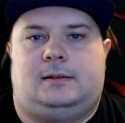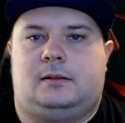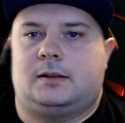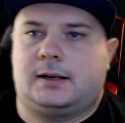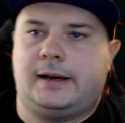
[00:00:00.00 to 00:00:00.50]

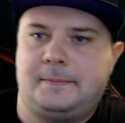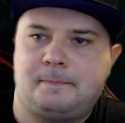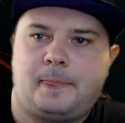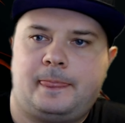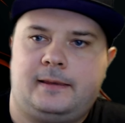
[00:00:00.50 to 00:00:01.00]
okay,
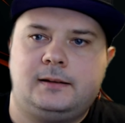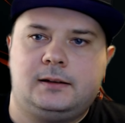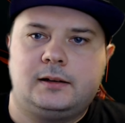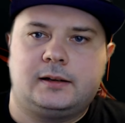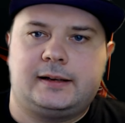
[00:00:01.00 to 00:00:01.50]

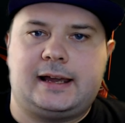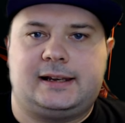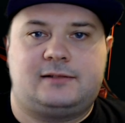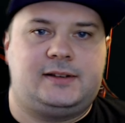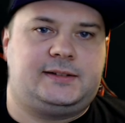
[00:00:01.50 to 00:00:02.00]
get a
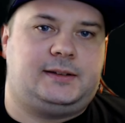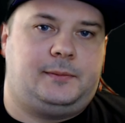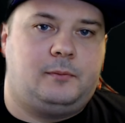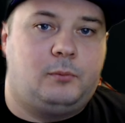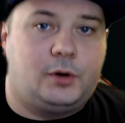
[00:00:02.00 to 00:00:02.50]
green screen.
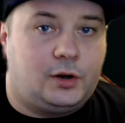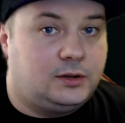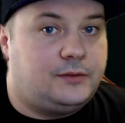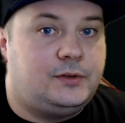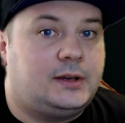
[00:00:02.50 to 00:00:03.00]
But
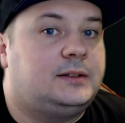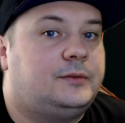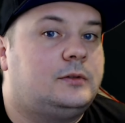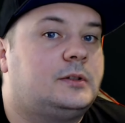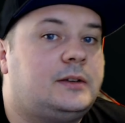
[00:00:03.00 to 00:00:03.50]
only if you can
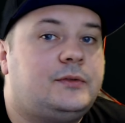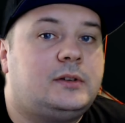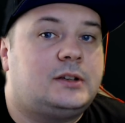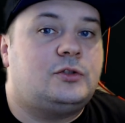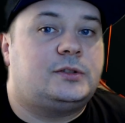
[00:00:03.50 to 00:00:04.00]
afford it. If
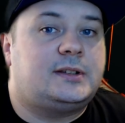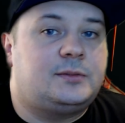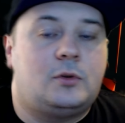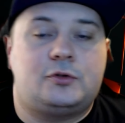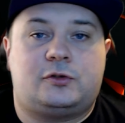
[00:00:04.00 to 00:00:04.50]
you're just a
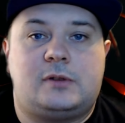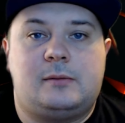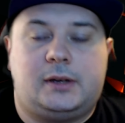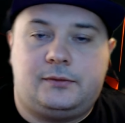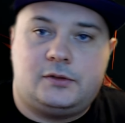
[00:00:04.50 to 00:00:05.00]
small
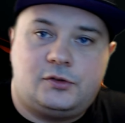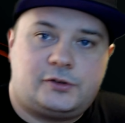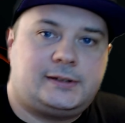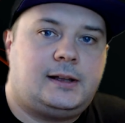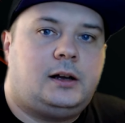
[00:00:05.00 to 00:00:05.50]
streamer, if you're
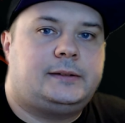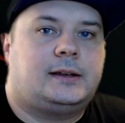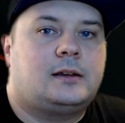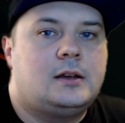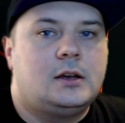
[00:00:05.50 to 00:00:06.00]
just
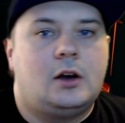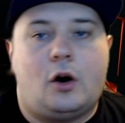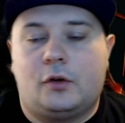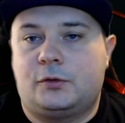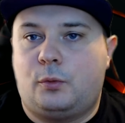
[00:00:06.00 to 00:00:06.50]
starting
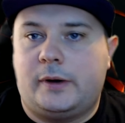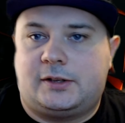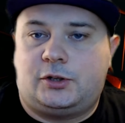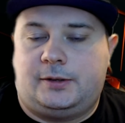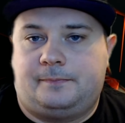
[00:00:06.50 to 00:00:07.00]
on
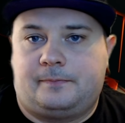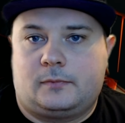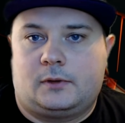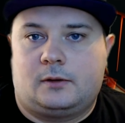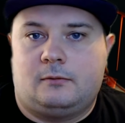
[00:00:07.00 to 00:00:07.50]
Twitch,
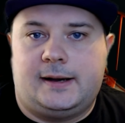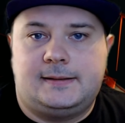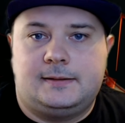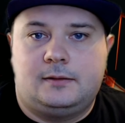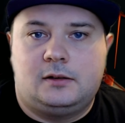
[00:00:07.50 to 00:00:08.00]

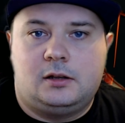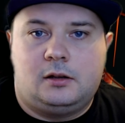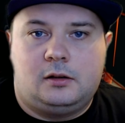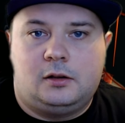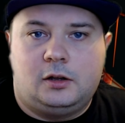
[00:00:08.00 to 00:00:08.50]
right,
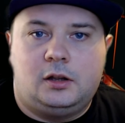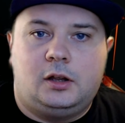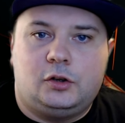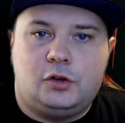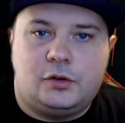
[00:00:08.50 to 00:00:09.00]

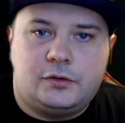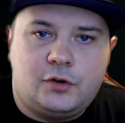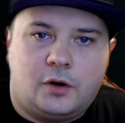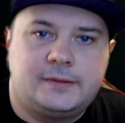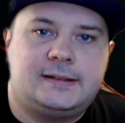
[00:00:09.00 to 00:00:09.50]
you
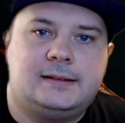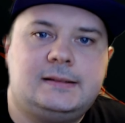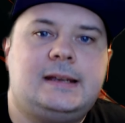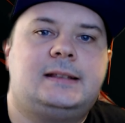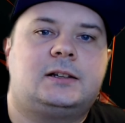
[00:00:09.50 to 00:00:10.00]
don't
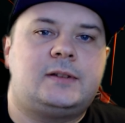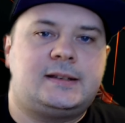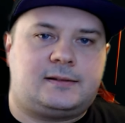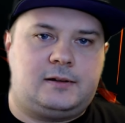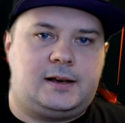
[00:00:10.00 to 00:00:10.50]
need the green
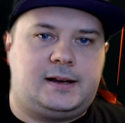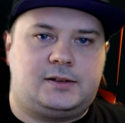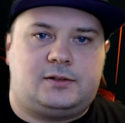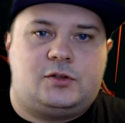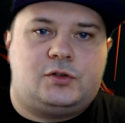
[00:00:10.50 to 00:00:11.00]
screen,
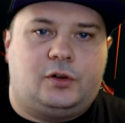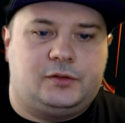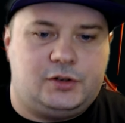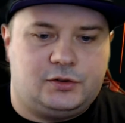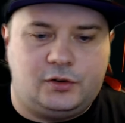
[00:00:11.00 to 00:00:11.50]
guys. You
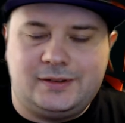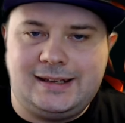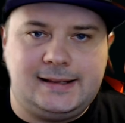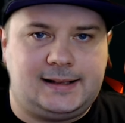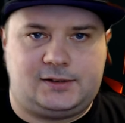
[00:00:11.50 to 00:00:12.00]
don't
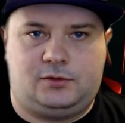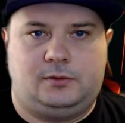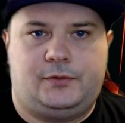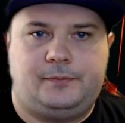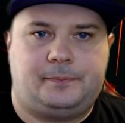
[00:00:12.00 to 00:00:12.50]
need that
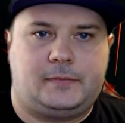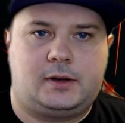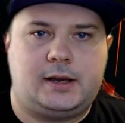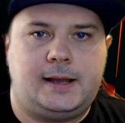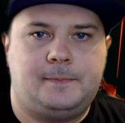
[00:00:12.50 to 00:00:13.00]
stuff,
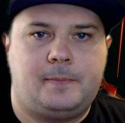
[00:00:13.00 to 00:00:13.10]
okay?